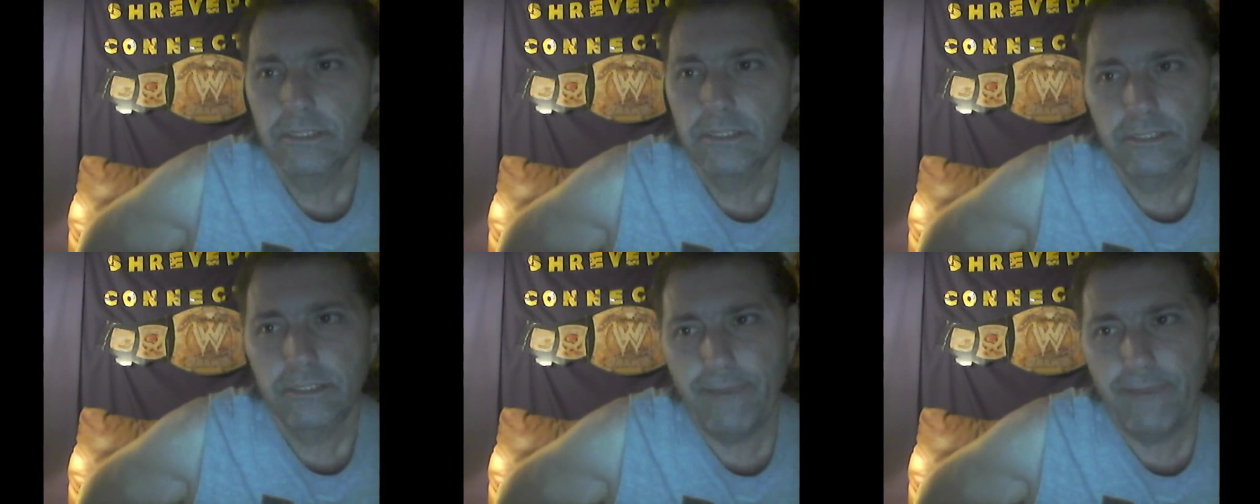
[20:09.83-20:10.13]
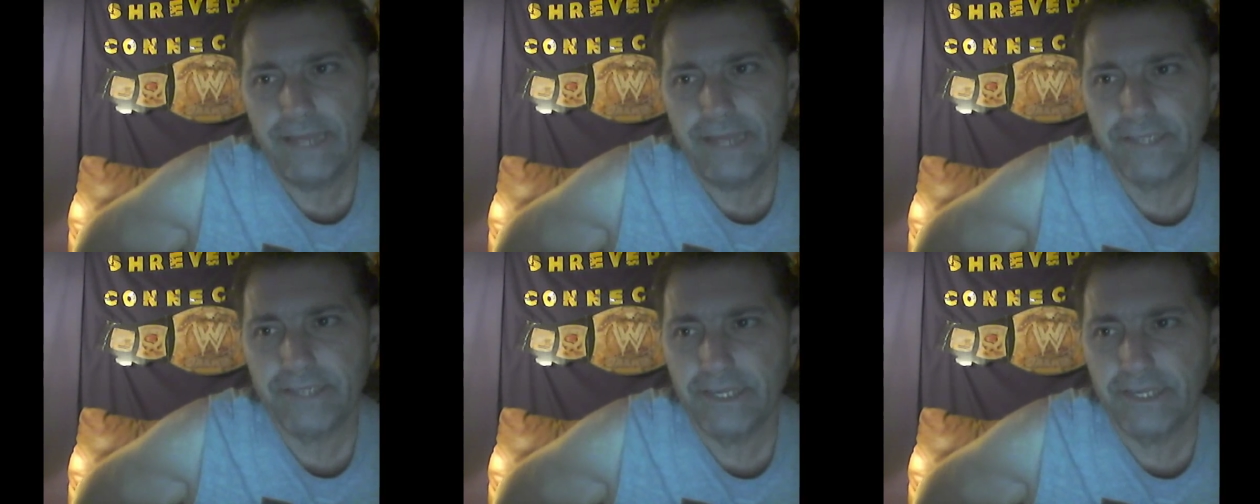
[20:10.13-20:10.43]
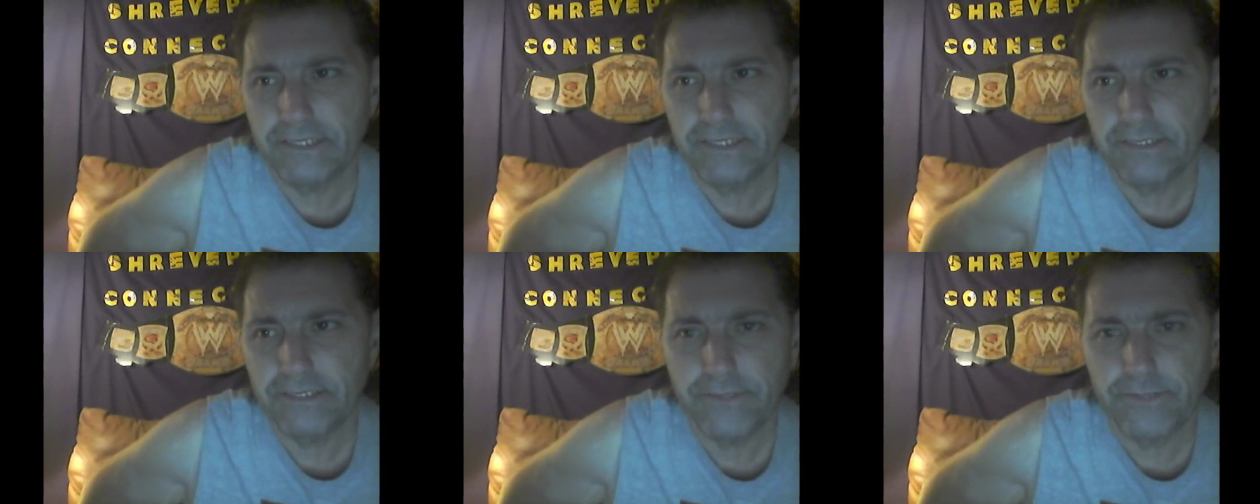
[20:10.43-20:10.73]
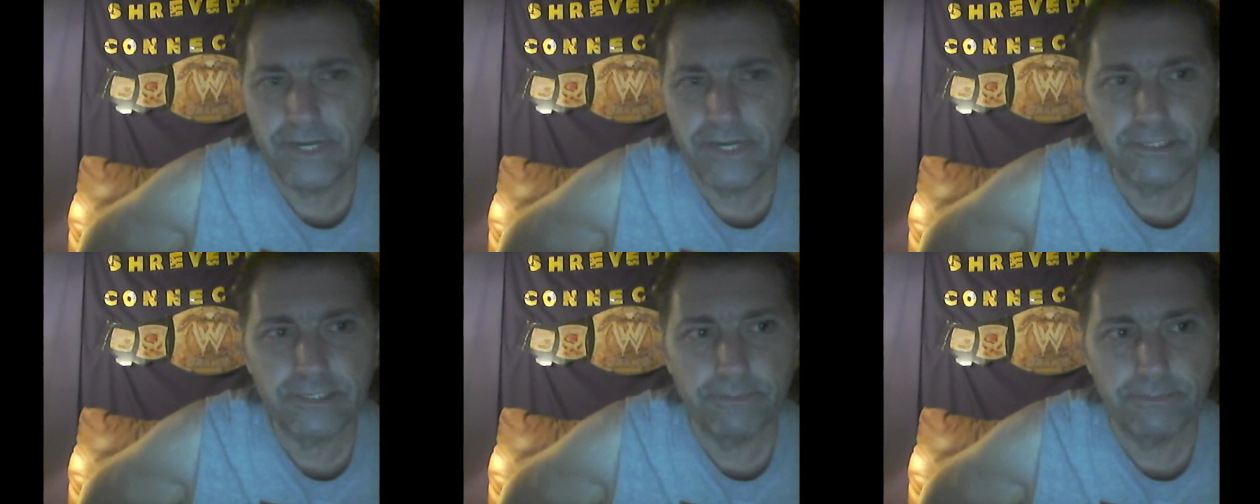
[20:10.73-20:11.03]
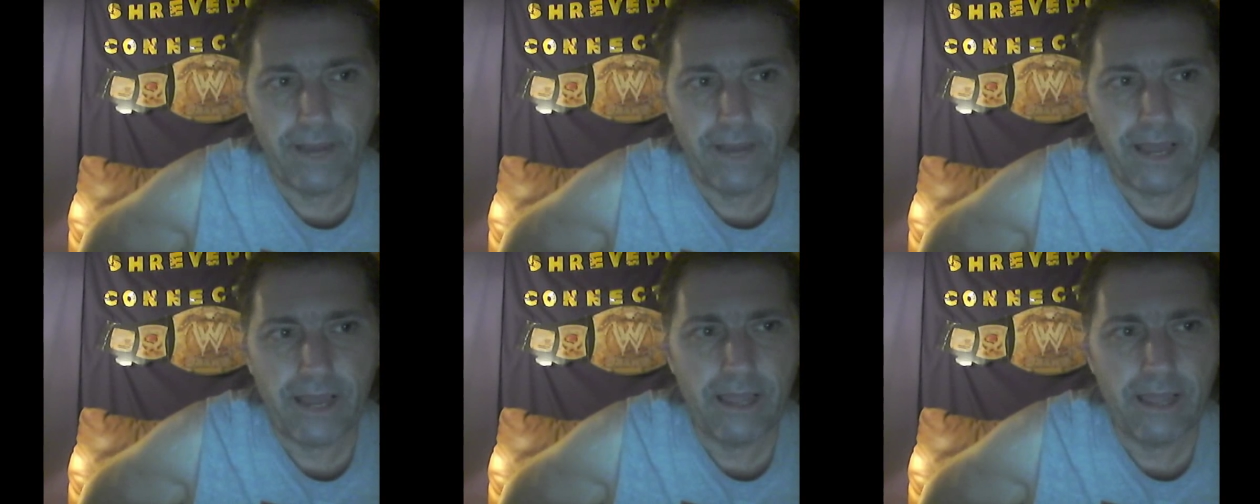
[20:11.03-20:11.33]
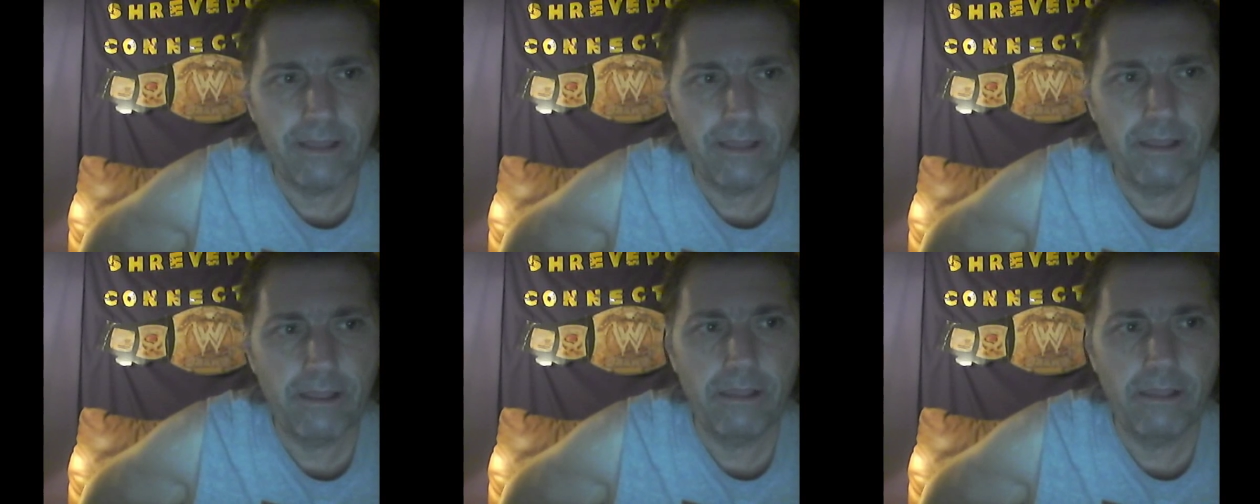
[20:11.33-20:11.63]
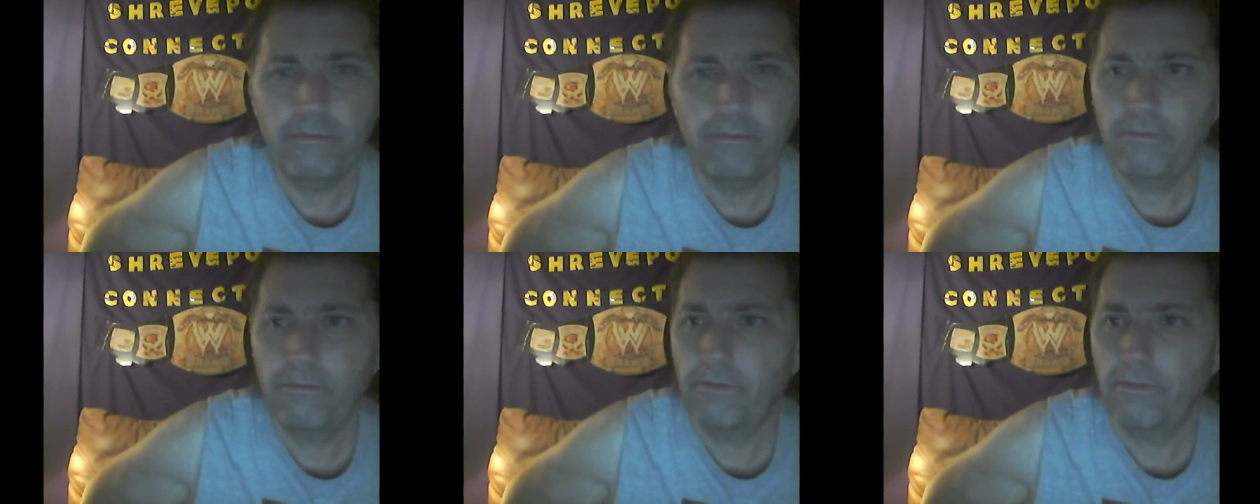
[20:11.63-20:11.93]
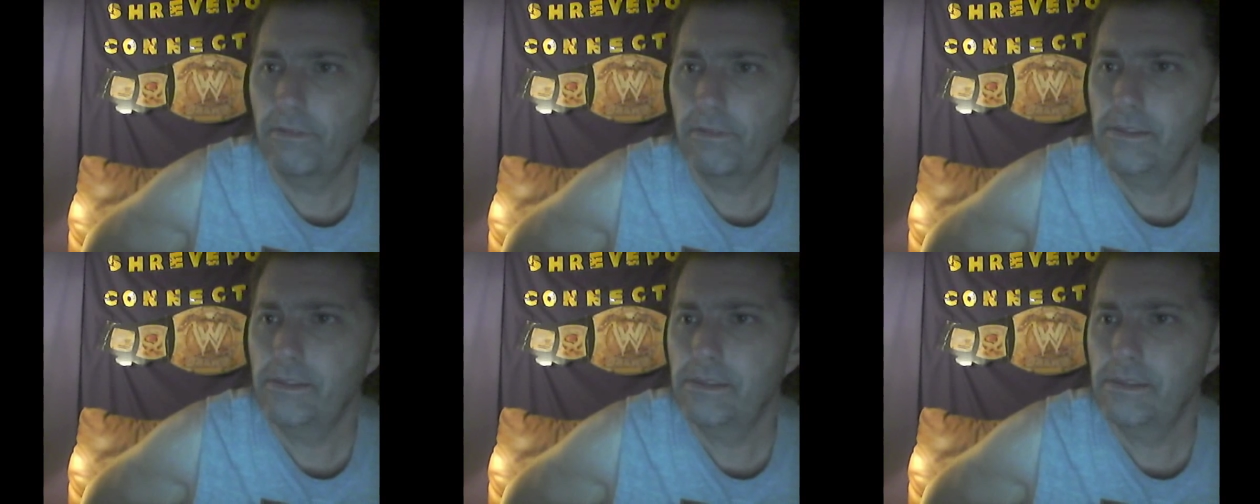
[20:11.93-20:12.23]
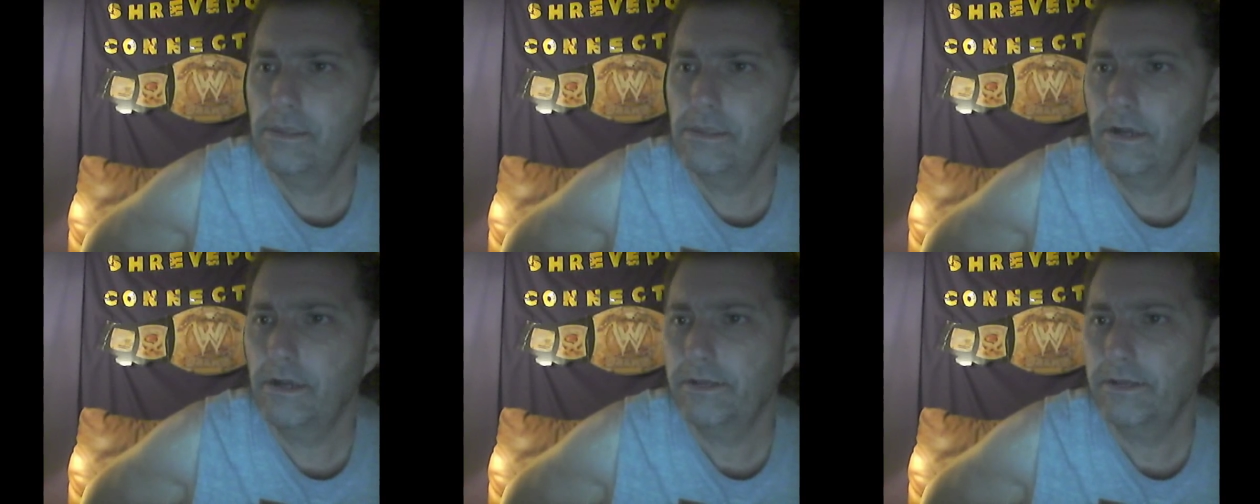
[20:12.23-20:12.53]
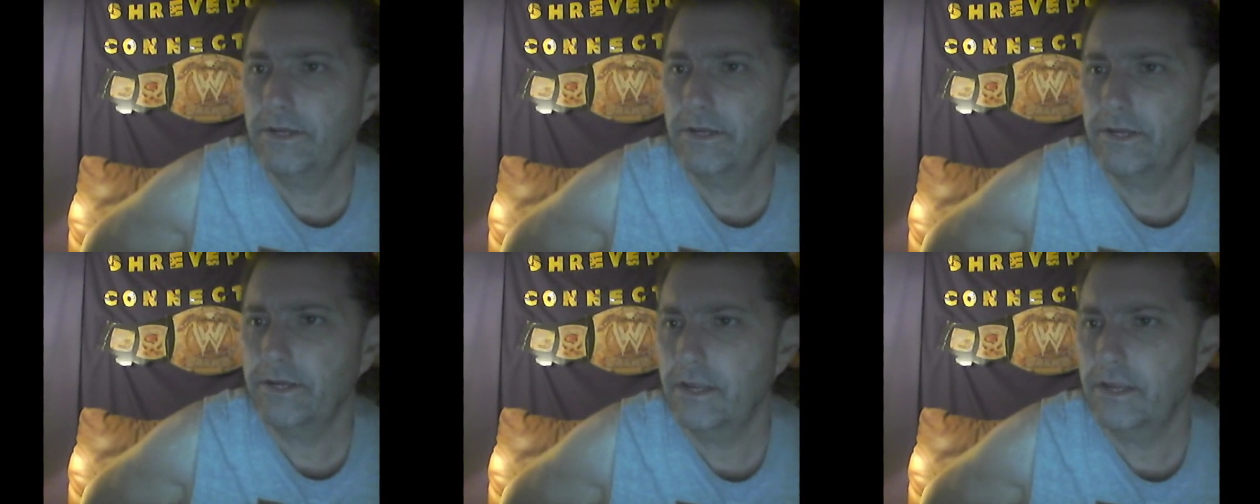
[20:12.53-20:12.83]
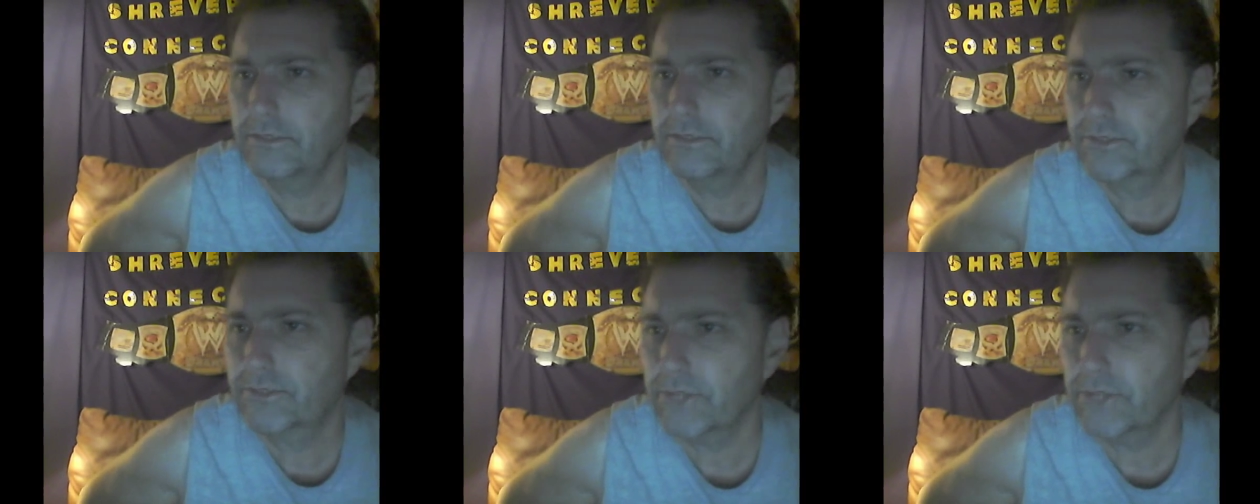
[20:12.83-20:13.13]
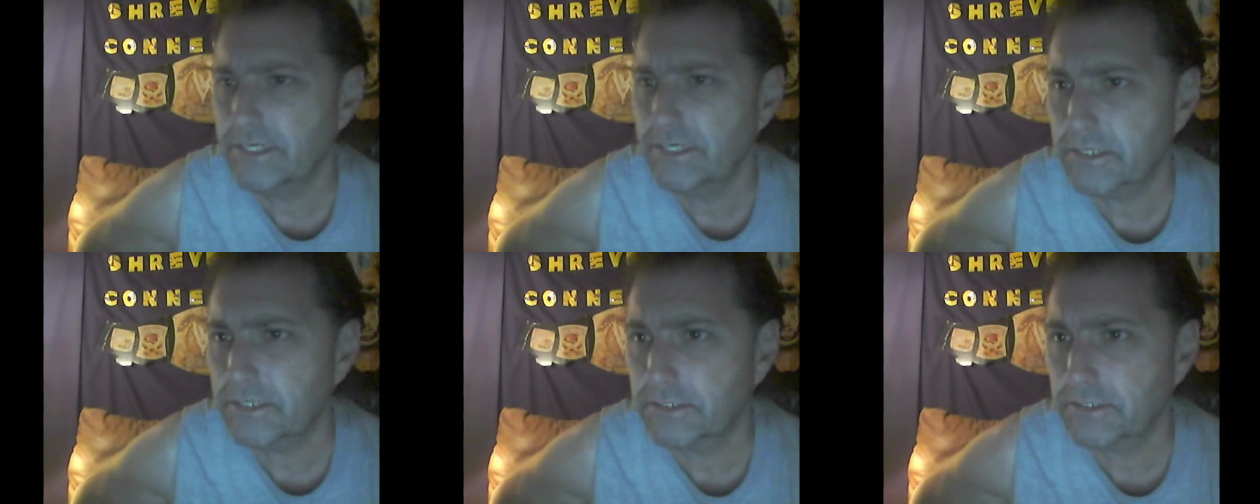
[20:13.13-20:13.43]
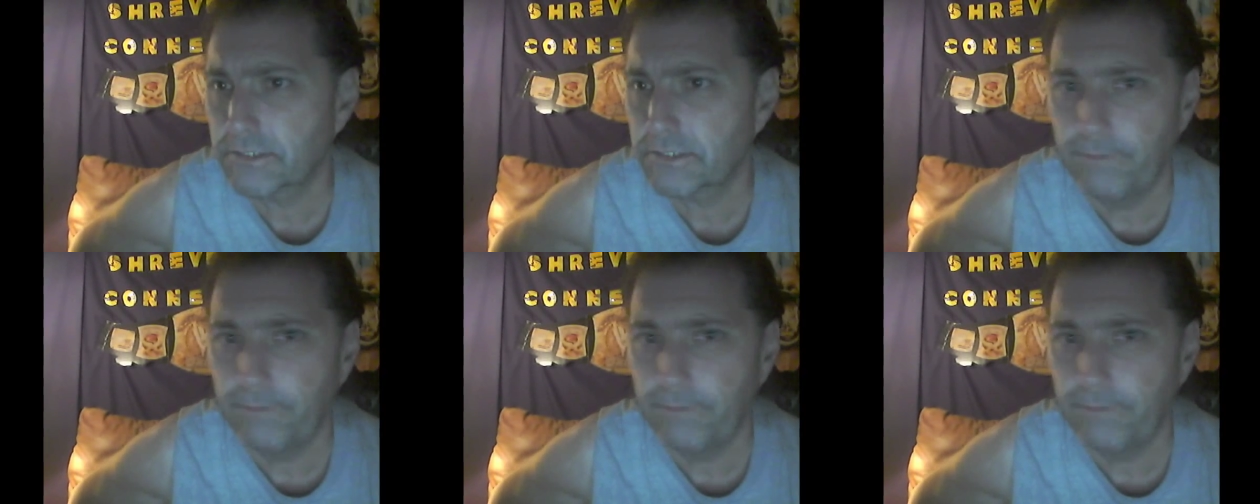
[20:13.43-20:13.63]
The basket is addressed to Bob, addressed to